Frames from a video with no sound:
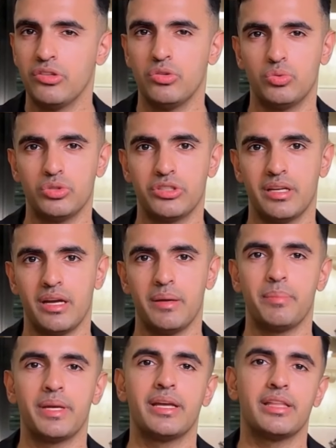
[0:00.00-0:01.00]
tools,
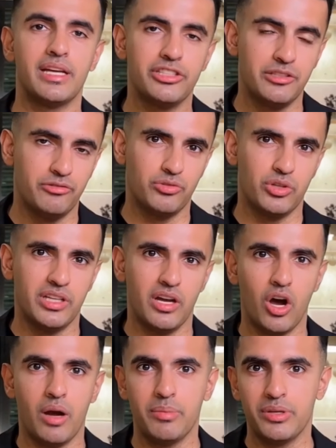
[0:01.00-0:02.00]
but it doesn't fully
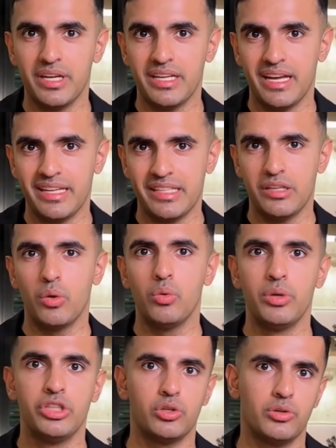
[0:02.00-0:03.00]
operate as an
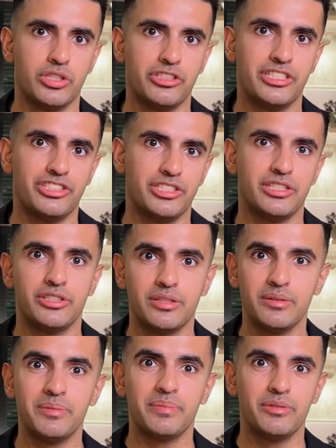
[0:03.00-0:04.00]
always-on assistant.
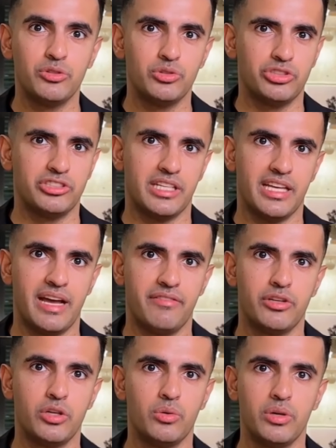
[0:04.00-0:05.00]
You still have
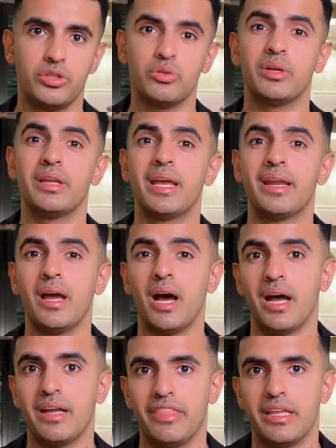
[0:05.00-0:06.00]
to go into it and
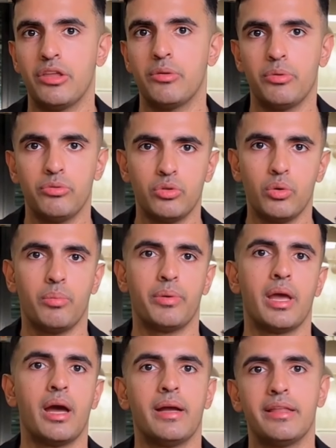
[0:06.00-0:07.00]
ask it to perform
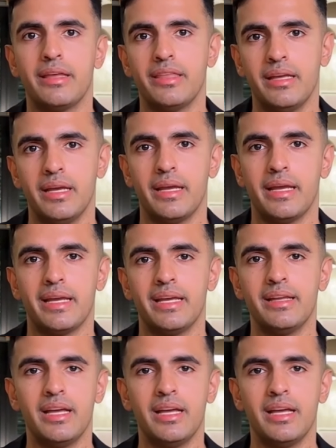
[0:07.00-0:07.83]
tasks. It